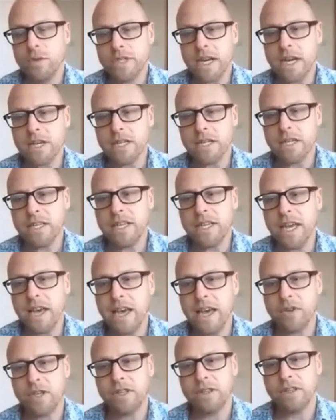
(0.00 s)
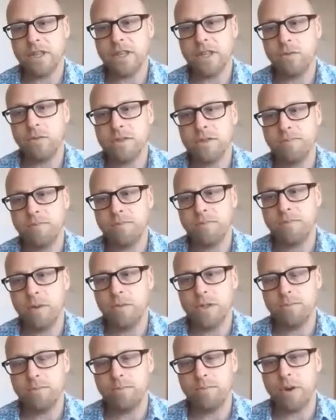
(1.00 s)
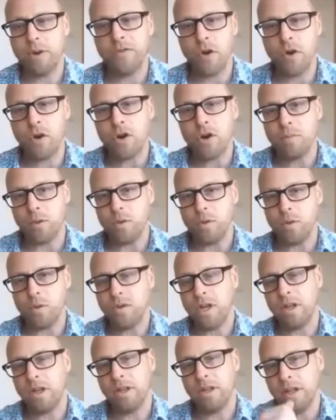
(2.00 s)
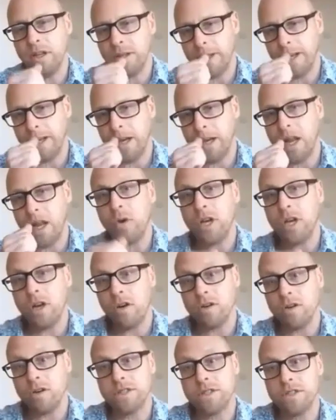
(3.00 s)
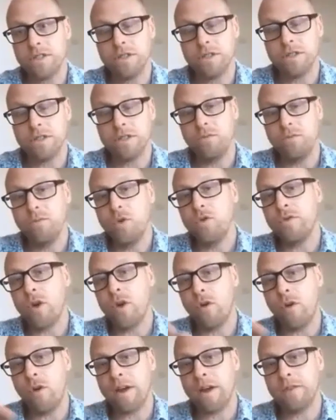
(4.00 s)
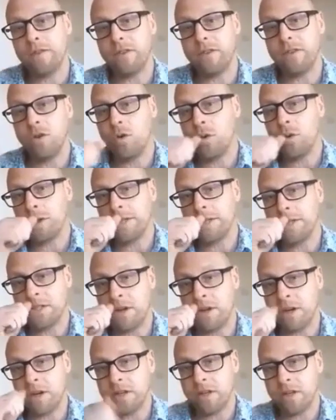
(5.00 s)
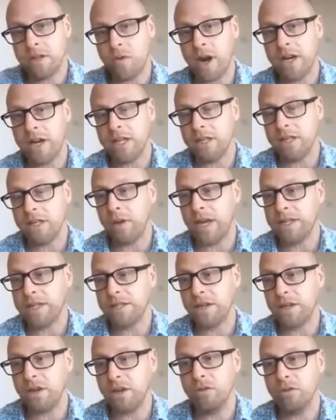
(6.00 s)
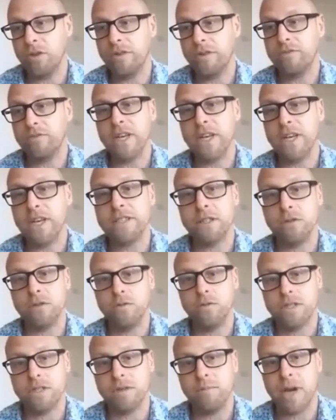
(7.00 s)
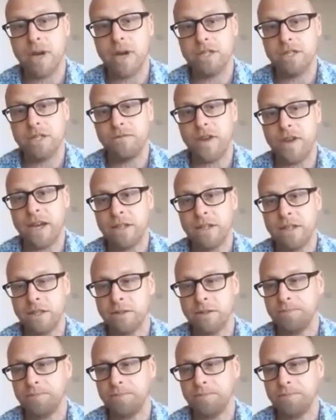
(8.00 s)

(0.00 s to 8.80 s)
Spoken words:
actually evident that it was preferable, a lower cost, to move around the northern side of the Iranian Plateau if desert was the major factor.